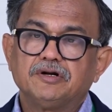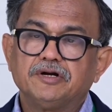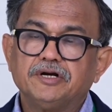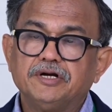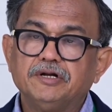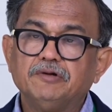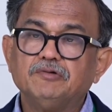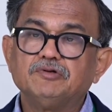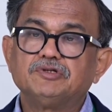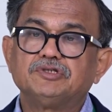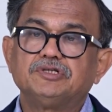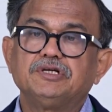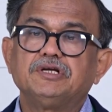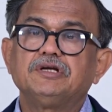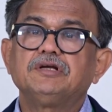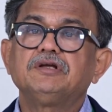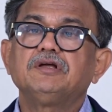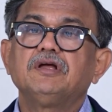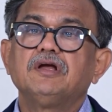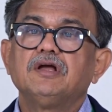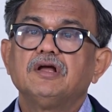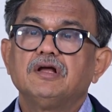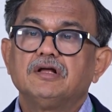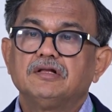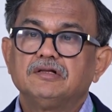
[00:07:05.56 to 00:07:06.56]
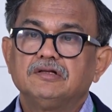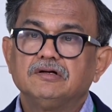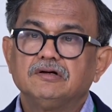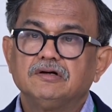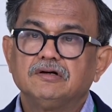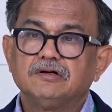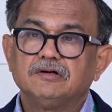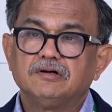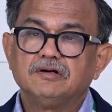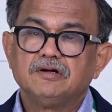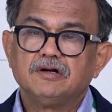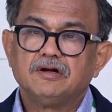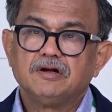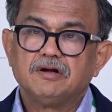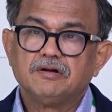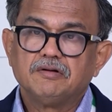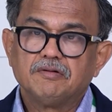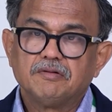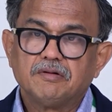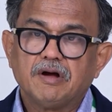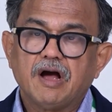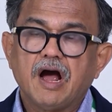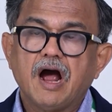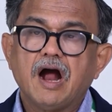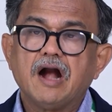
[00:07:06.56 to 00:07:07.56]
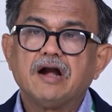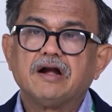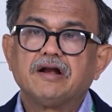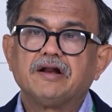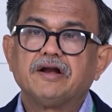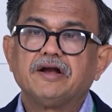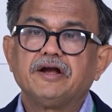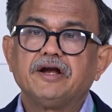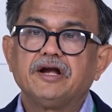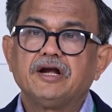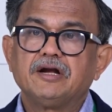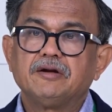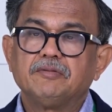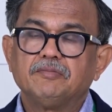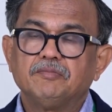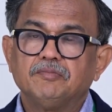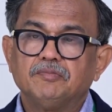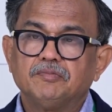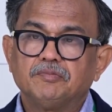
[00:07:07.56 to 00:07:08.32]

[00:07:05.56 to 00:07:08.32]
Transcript: reducing the heart rate,